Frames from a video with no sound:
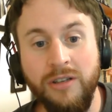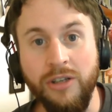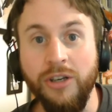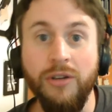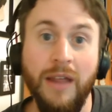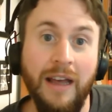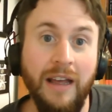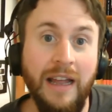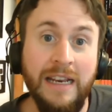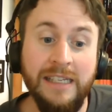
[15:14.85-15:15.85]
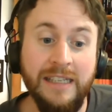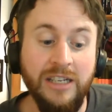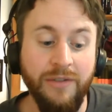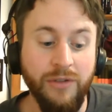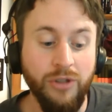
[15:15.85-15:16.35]
You can do that at any
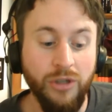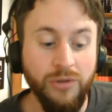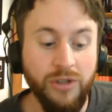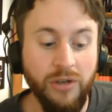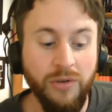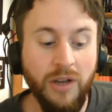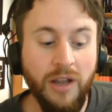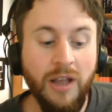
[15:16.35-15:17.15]
stage if you choose to.